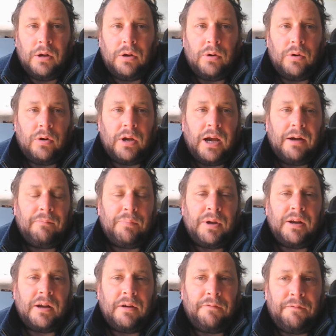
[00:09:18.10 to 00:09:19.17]
who have
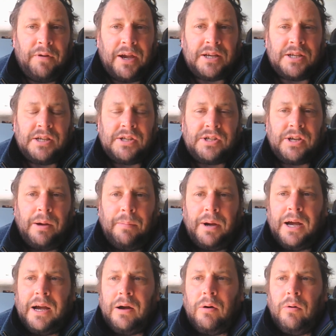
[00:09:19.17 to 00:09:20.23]
been affected
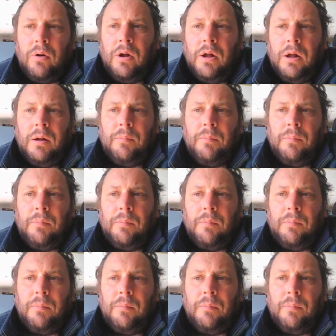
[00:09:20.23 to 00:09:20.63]
somehow